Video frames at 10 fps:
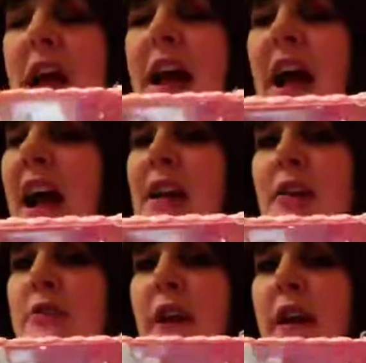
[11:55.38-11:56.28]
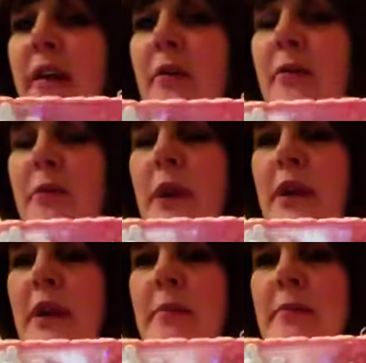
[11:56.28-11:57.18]
I love it when
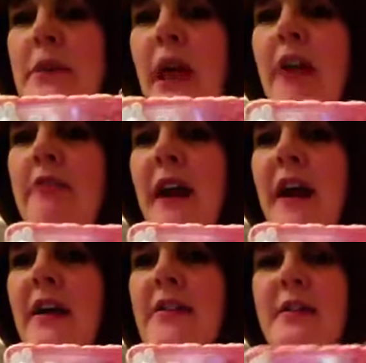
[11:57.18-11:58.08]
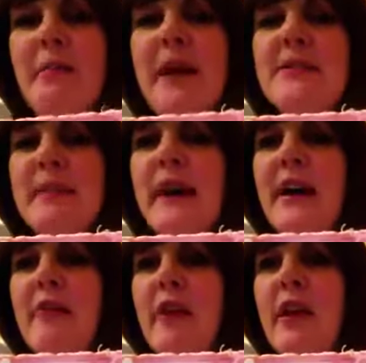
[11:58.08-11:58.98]
you get a rack. The best
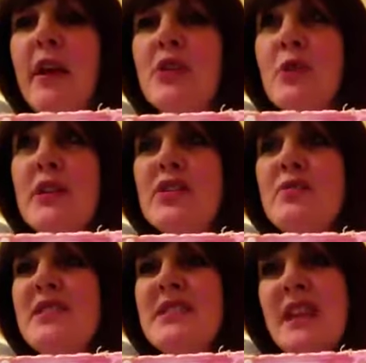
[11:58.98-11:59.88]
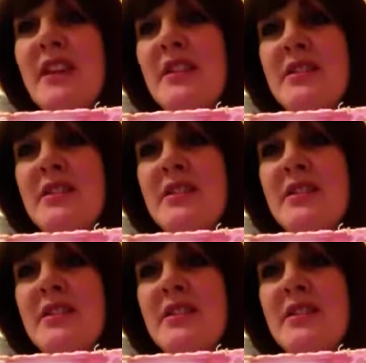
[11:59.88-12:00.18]
part of it is when somebody sent you